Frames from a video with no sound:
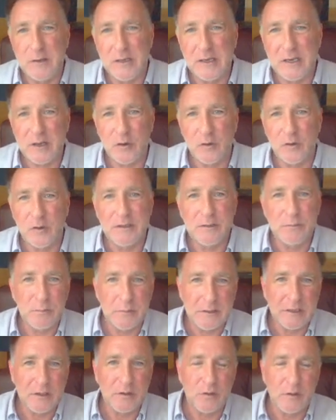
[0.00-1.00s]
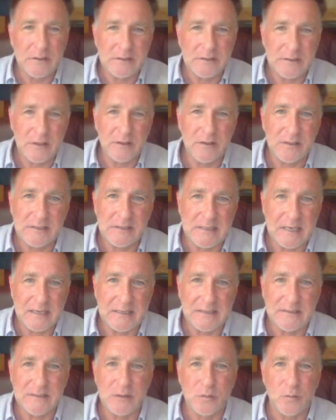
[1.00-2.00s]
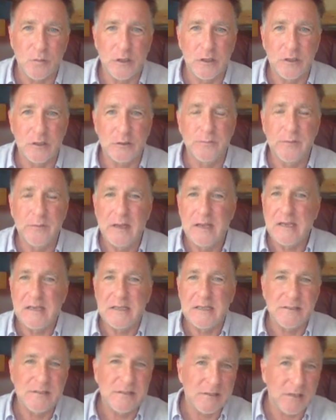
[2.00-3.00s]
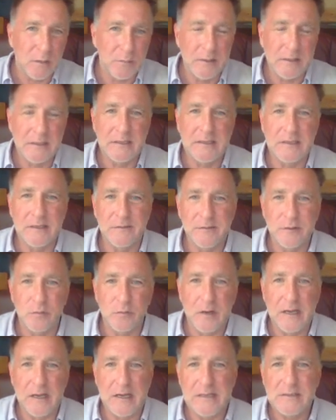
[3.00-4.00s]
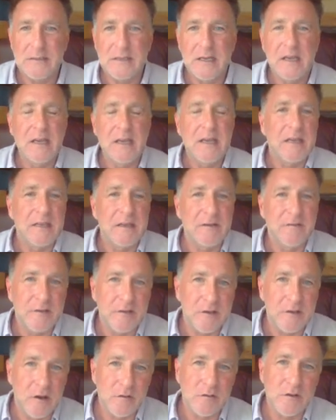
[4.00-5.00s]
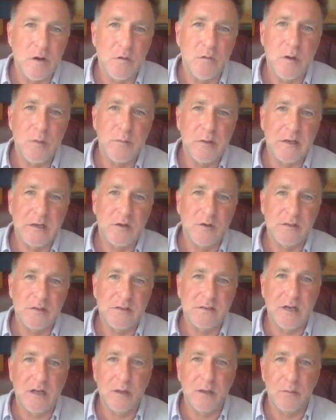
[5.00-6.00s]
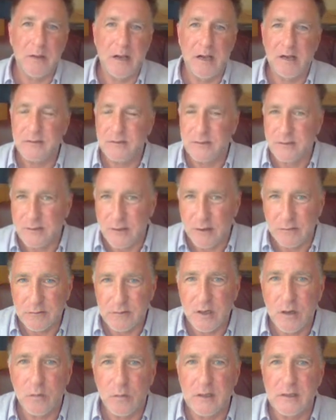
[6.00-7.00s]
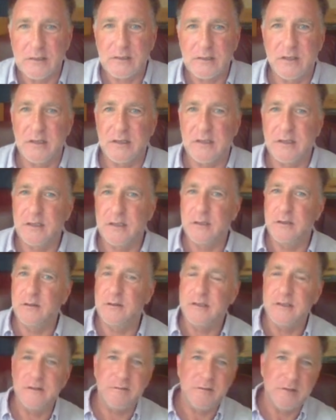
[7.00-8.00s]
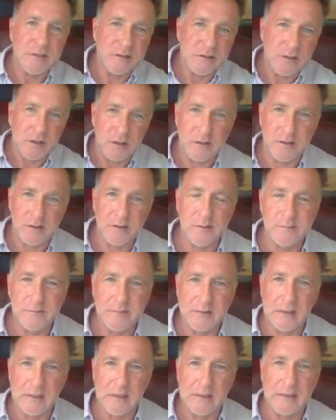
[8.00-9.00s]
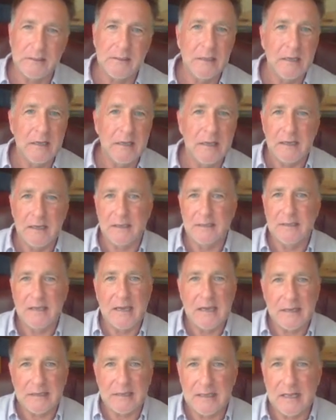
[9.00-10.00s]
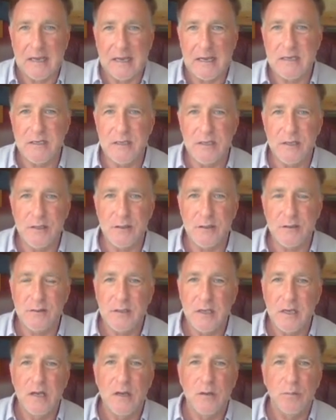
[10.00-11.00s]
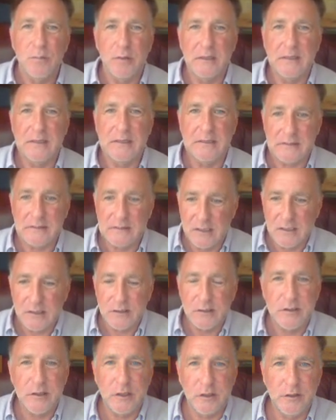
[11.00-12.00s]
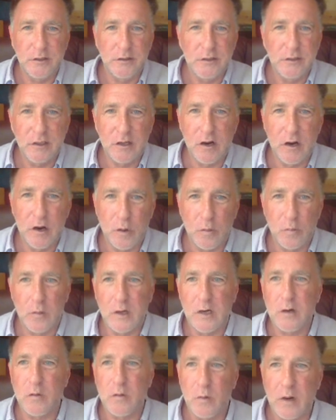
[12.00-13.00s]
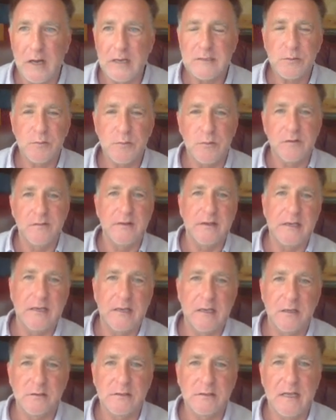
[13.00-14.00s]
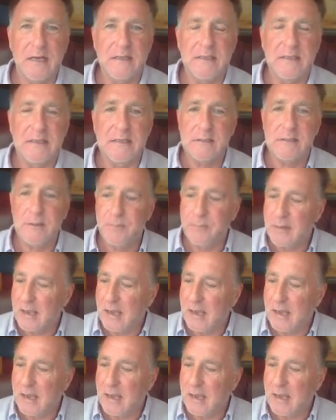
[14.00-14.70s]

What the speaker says: Bitcoin. Bitcoin is going to change the world in so many different ways. If you don't know what Bitcoin's all about, you don't know what it's going to do, and you've just heard the FUD and the headline news, please do your homework. Watch more videos like this.